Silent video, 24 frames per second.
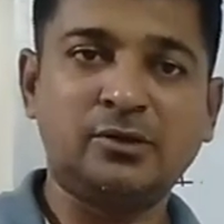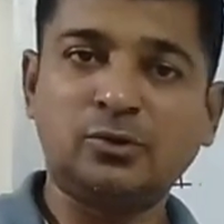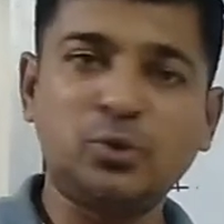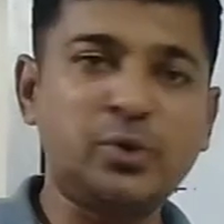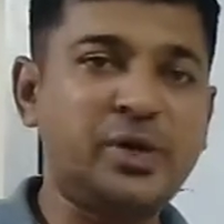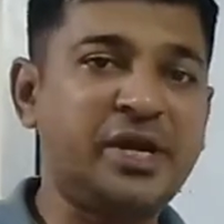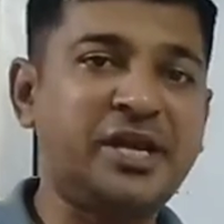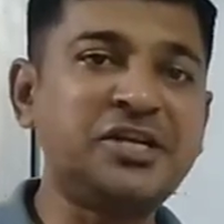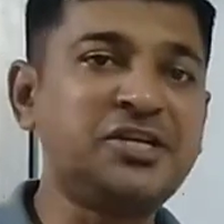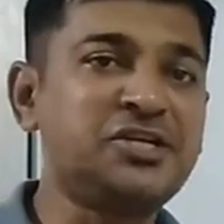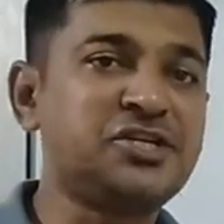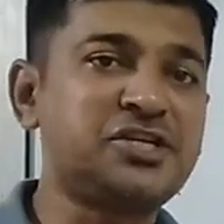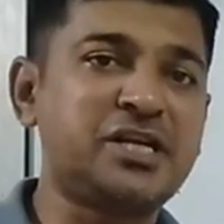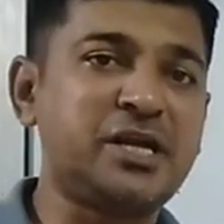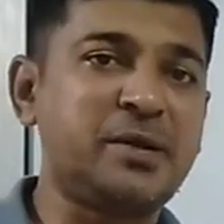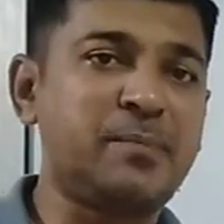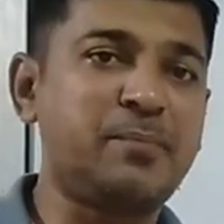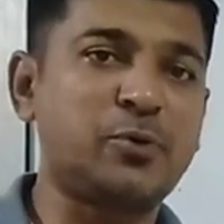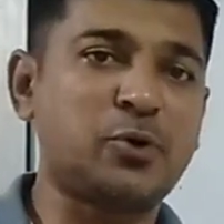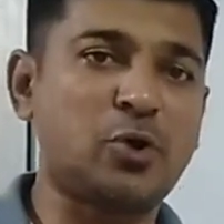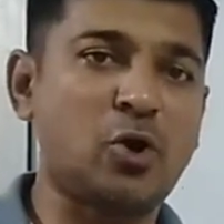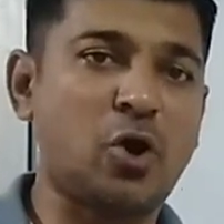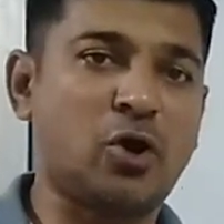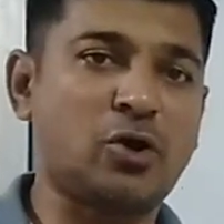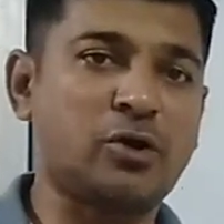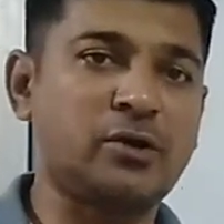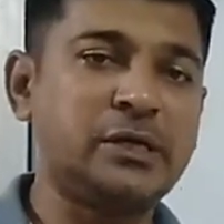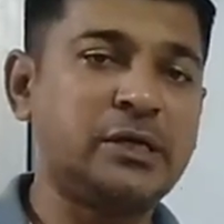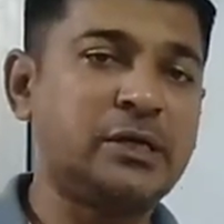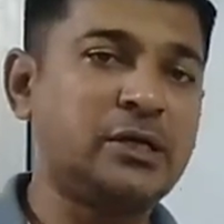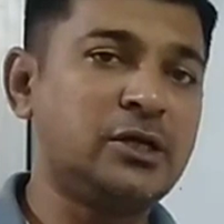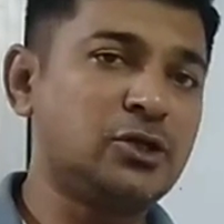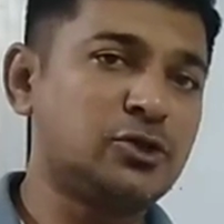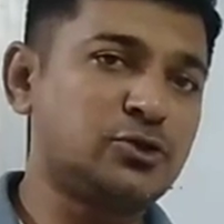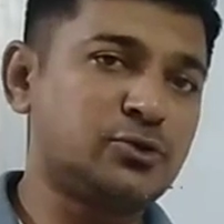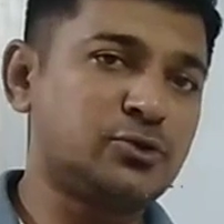to Inchcape rock.
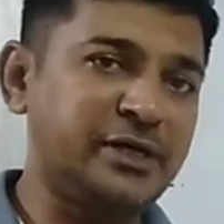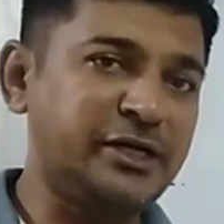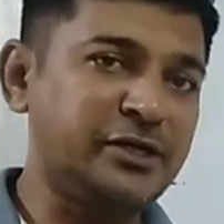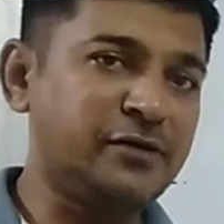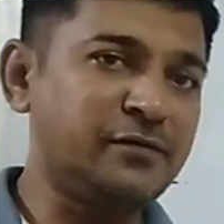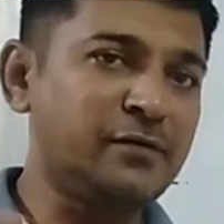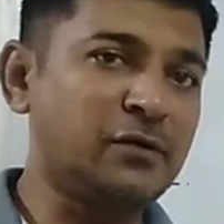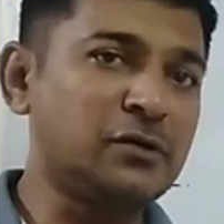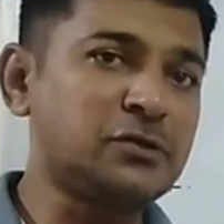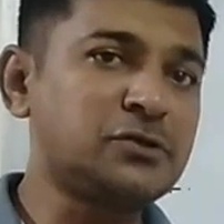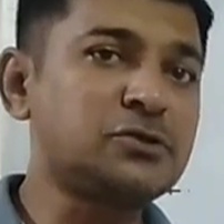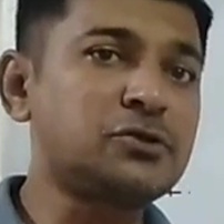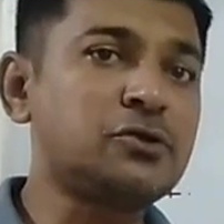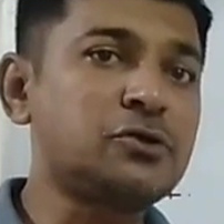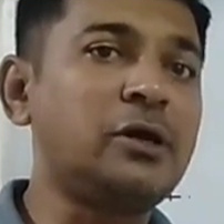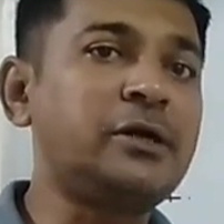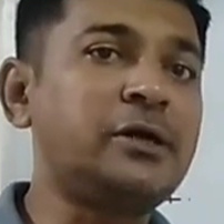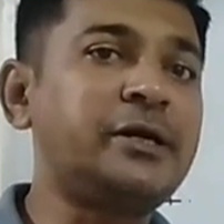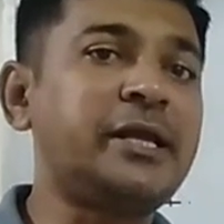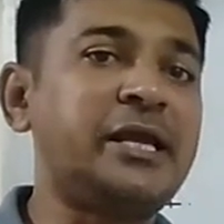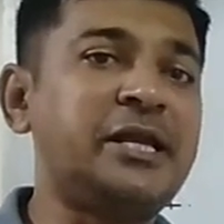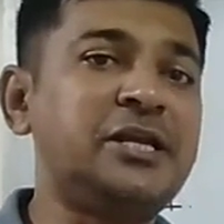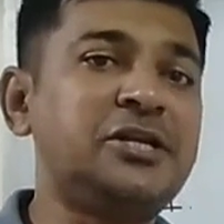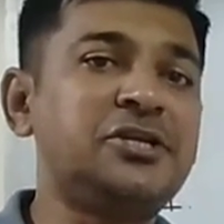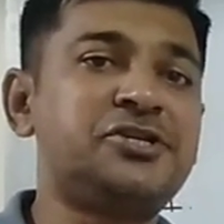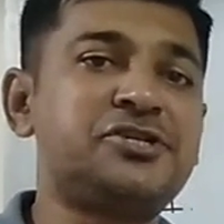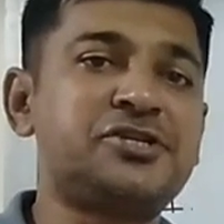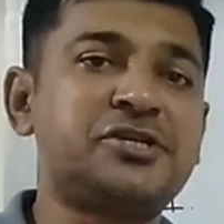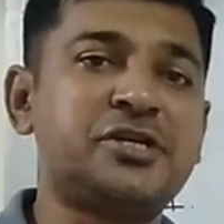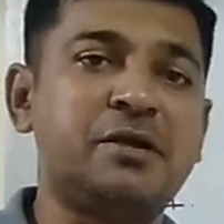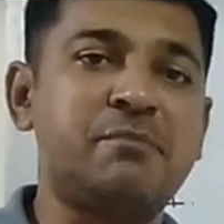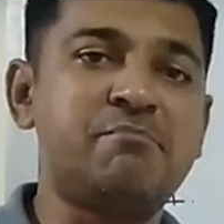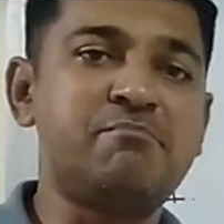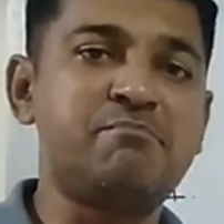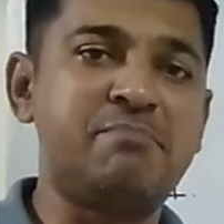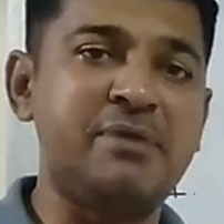So it was called
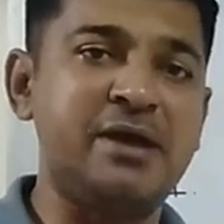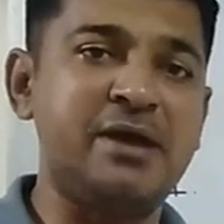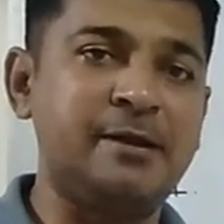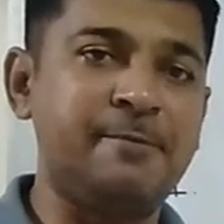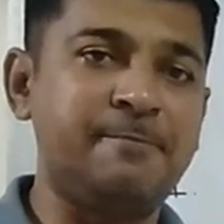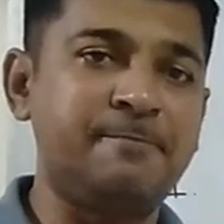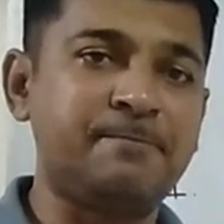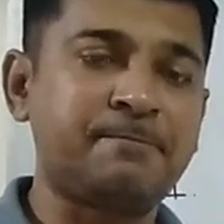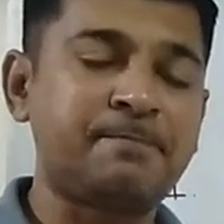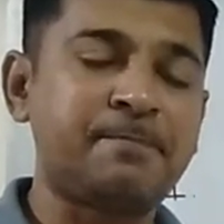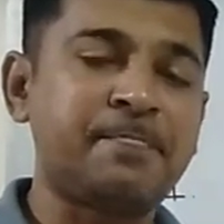Inchcape bell.